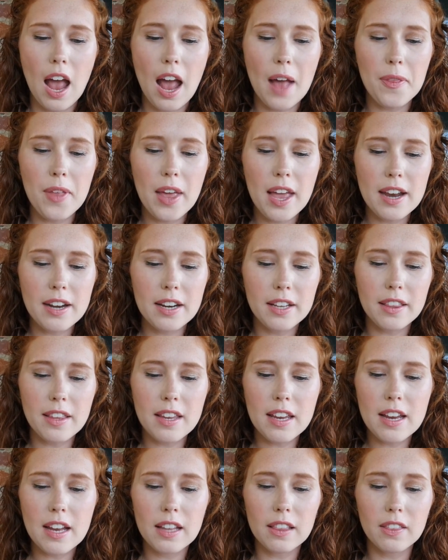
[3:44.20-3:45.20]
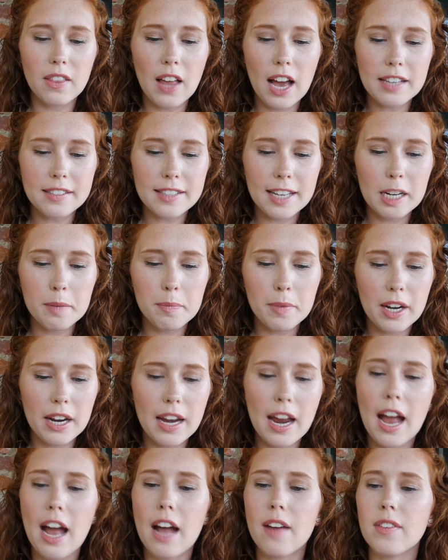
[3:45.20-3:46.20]
And then the last item that I
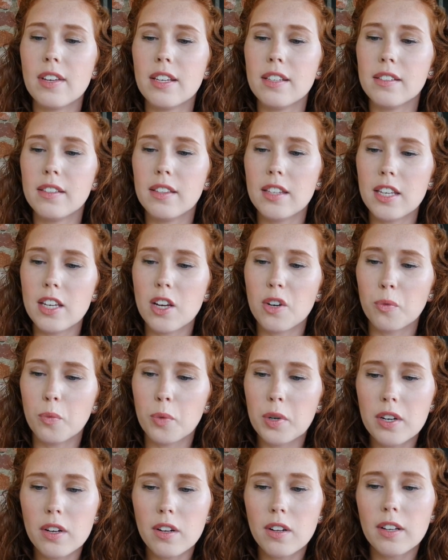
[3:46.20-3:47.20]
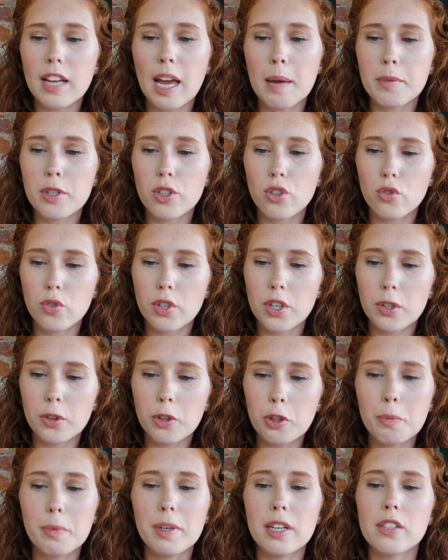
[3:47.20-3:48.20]
have is the Real Chemistry
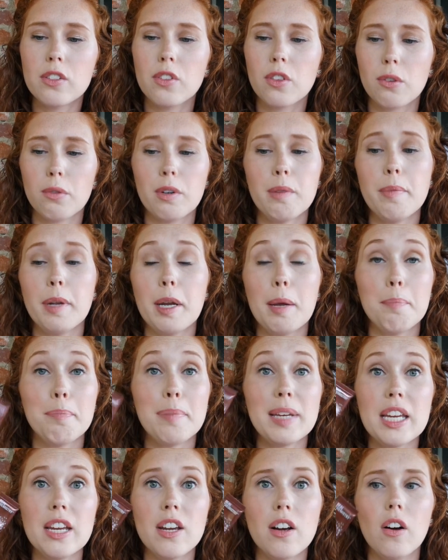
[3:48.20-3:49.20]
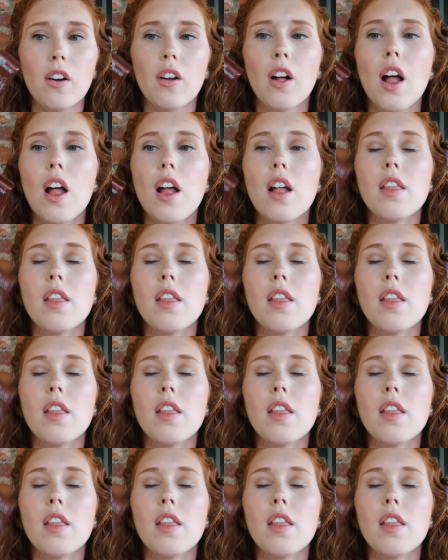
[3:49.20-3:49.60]
Luminous 3 Minute Peel.